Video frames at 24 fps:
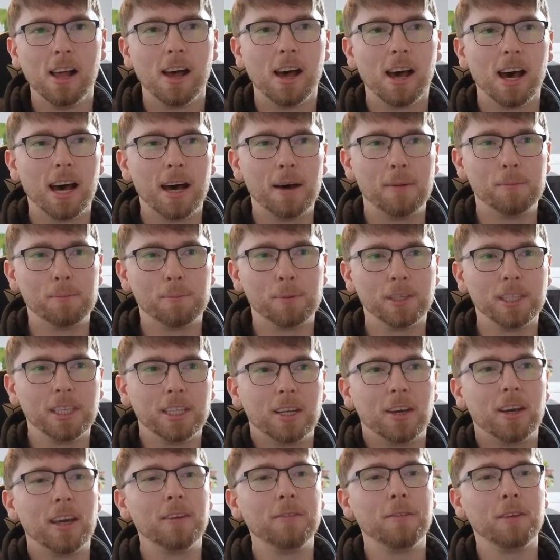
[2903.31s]
But
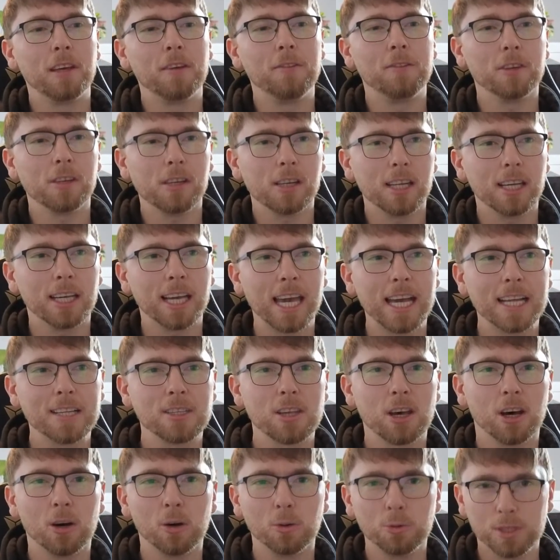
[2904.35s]
if you're going to get into
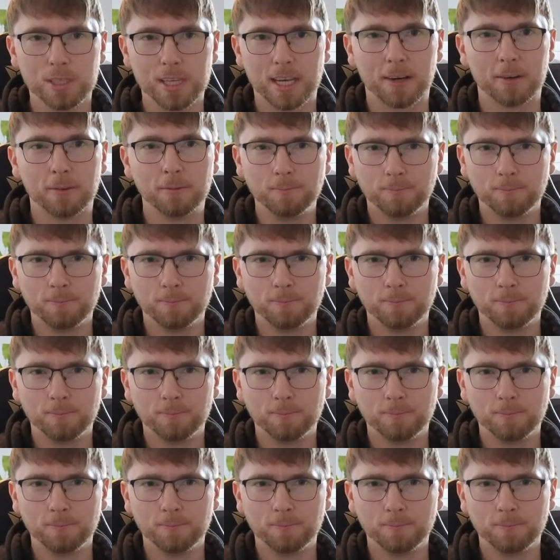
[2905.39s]
wholesale